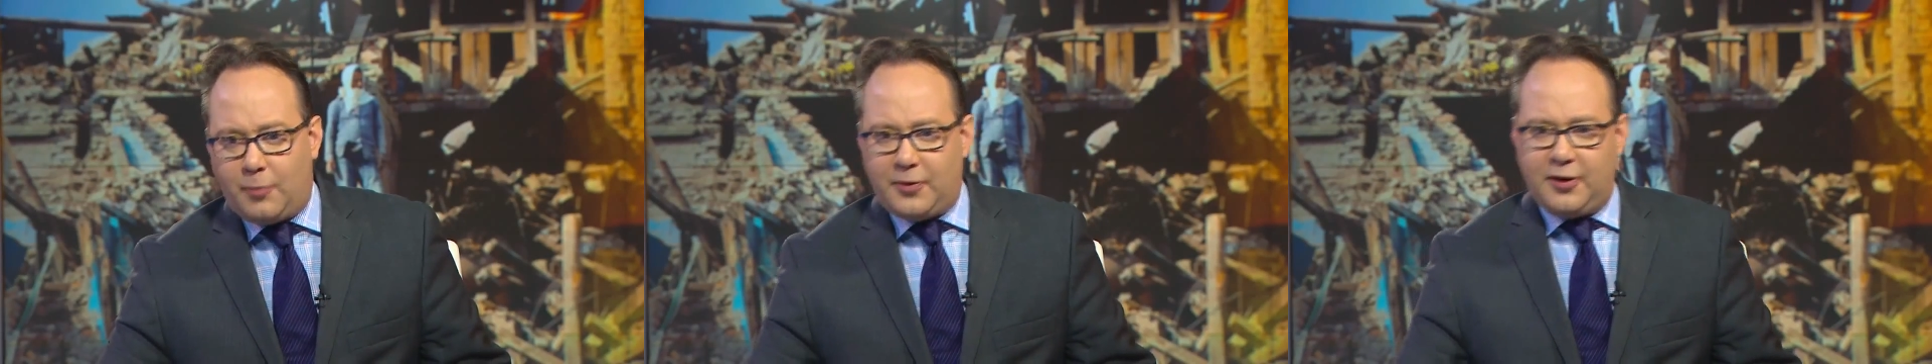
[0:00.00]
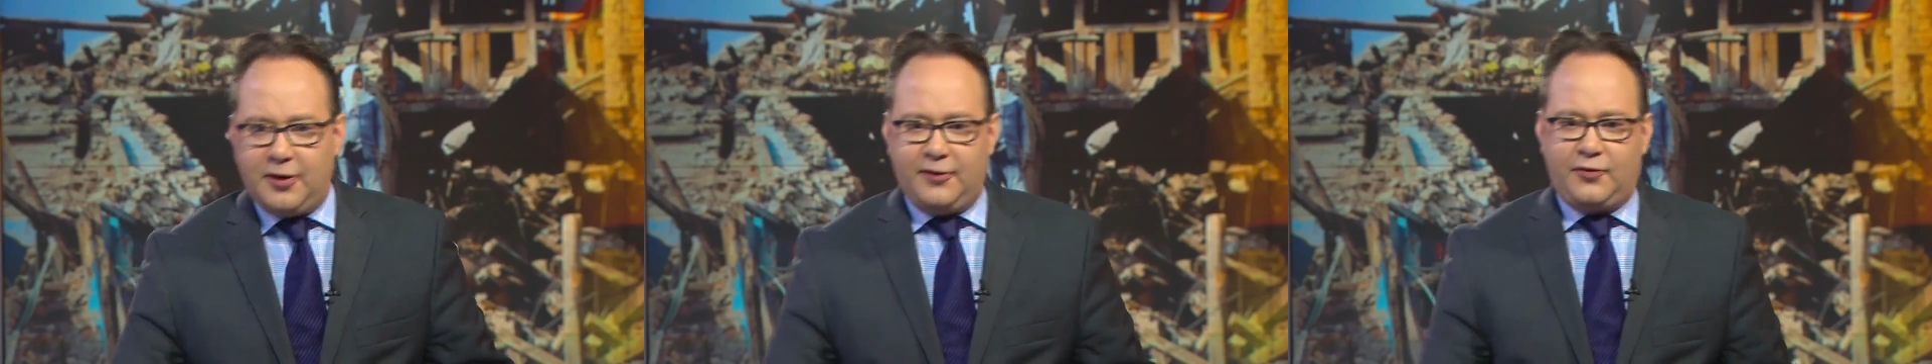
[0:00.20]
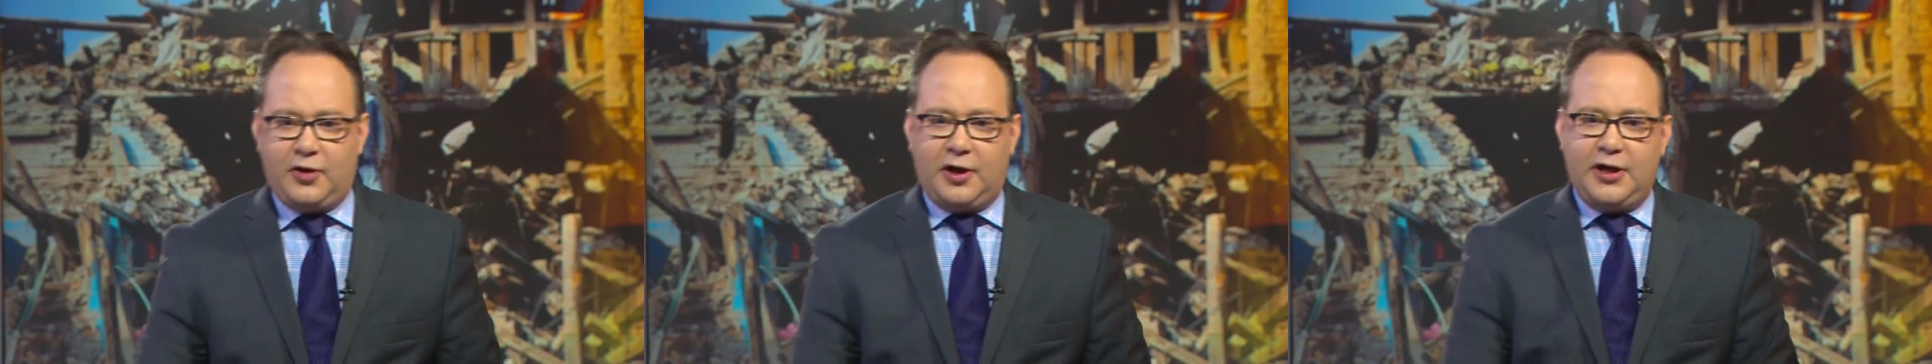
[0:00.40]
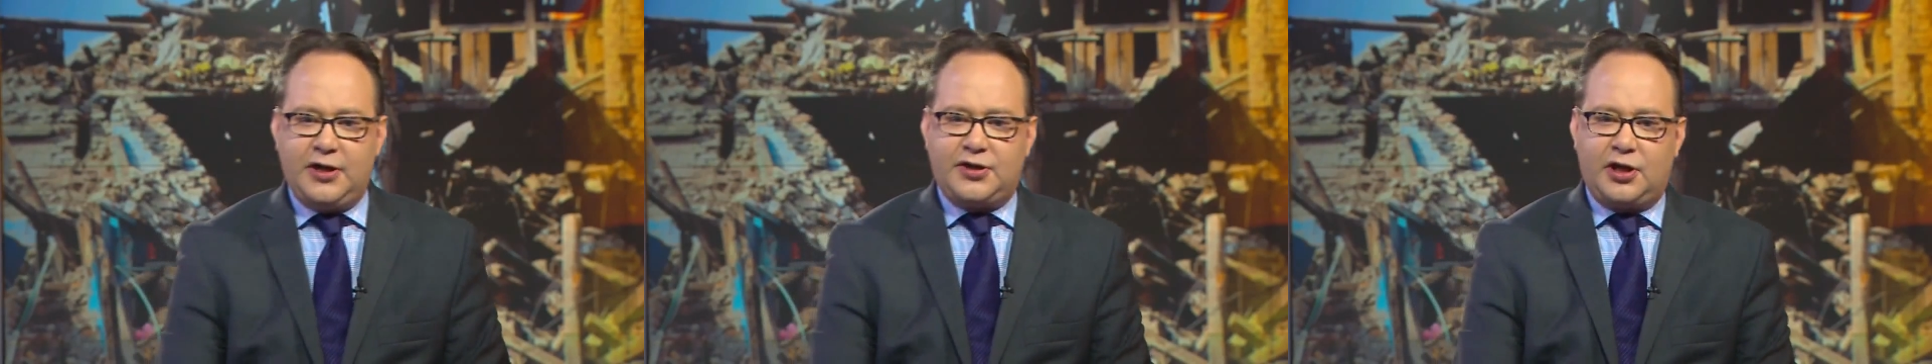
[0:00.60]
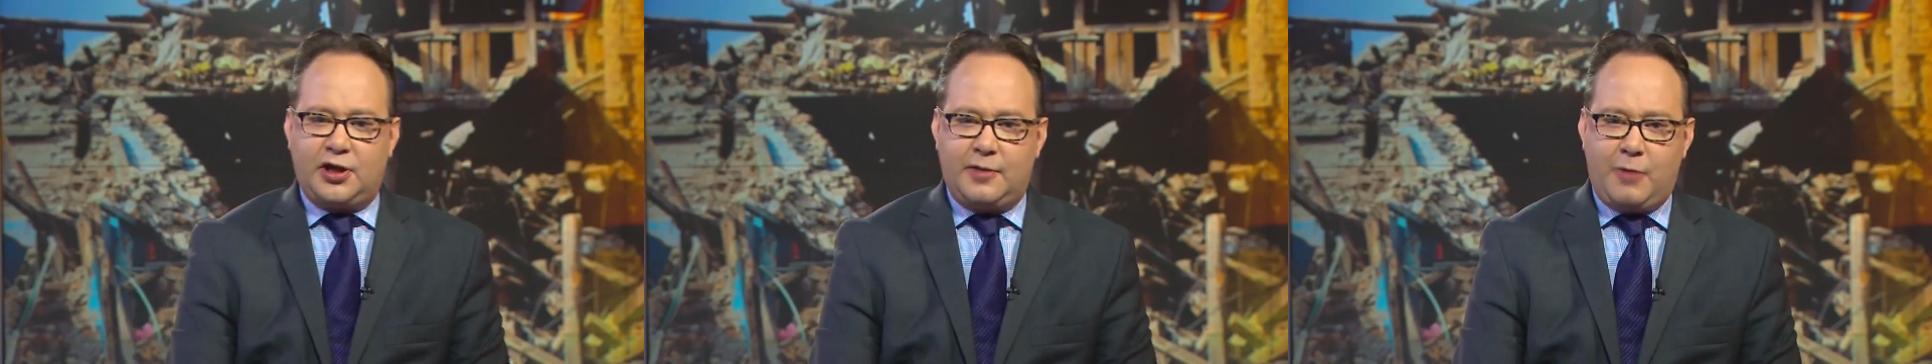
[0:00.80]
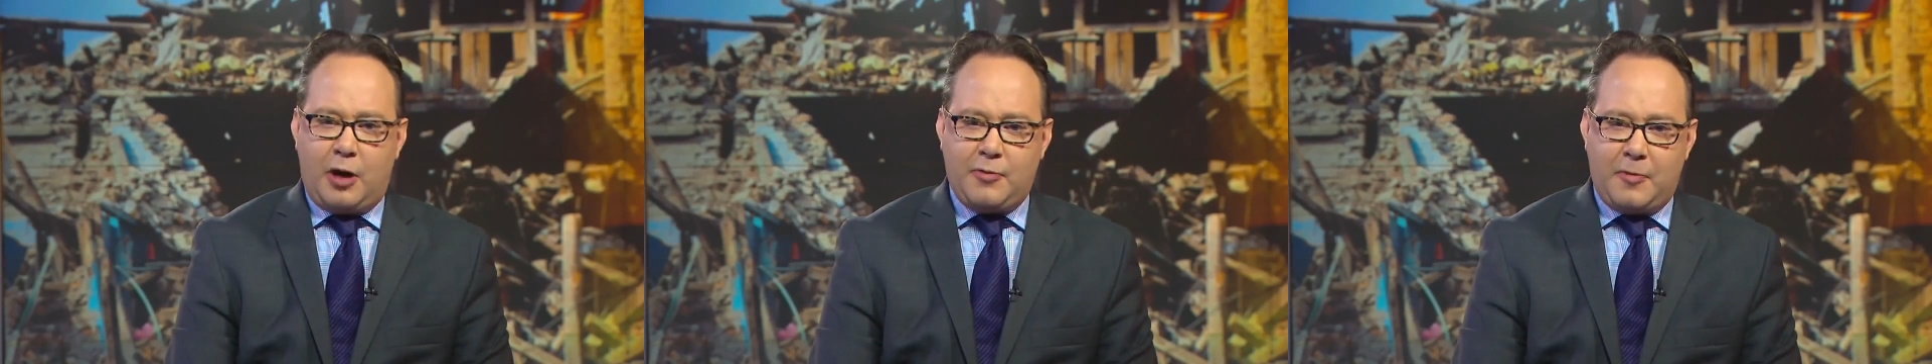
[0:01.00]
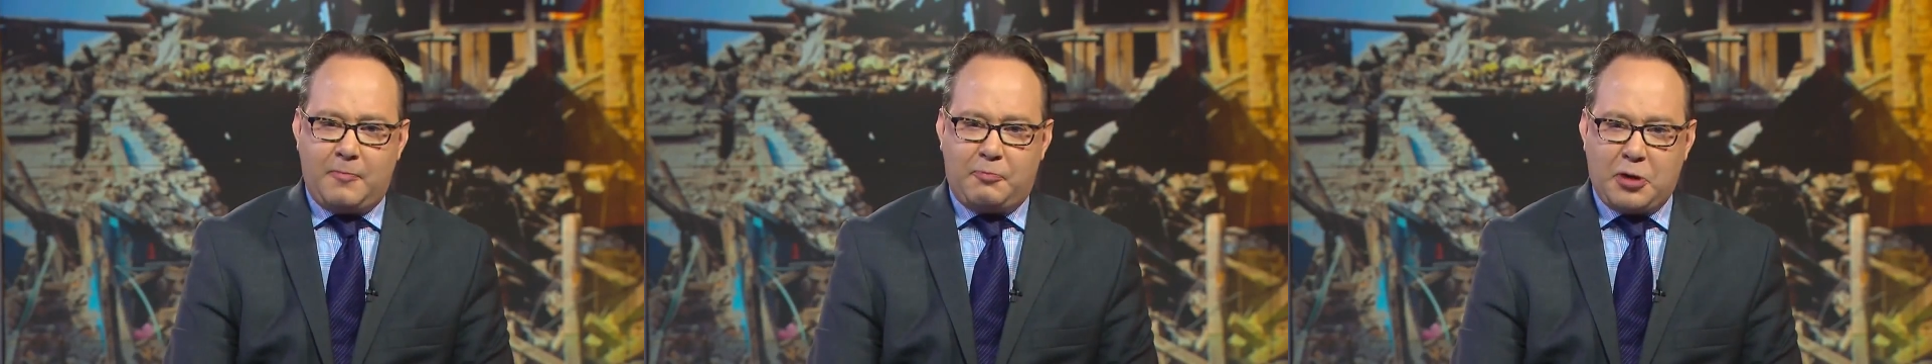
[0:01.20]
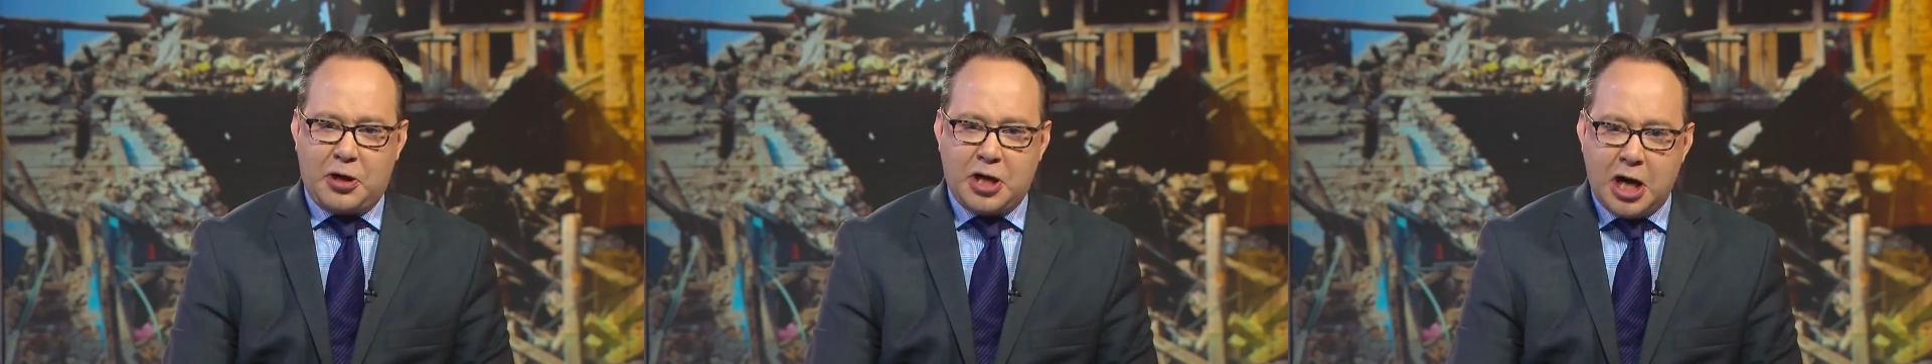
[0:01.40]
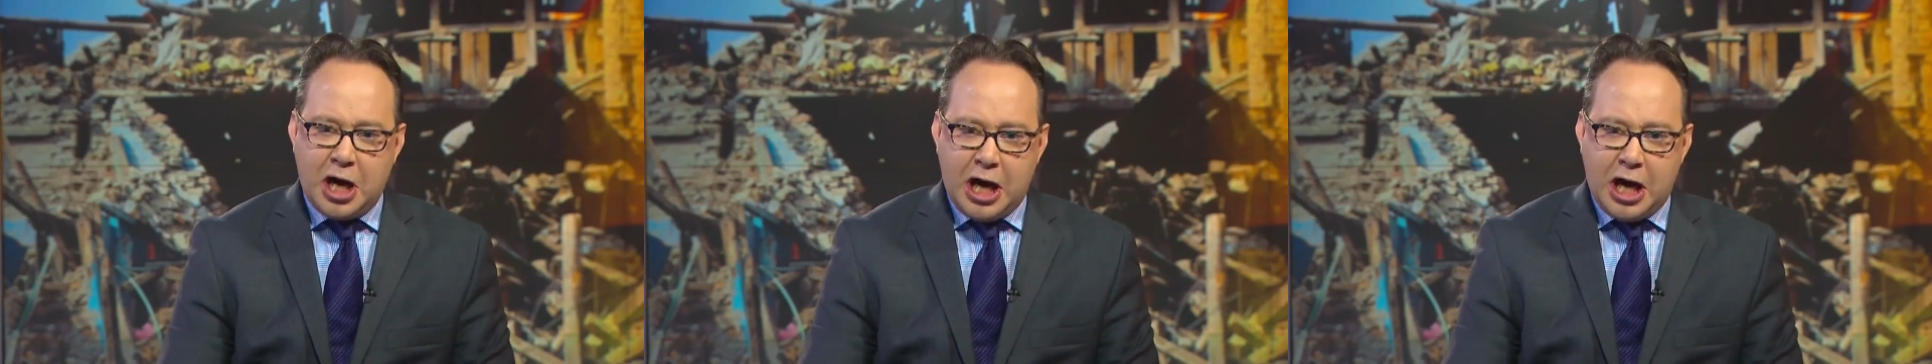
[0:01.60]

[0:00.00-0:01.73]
of the list at the moment, but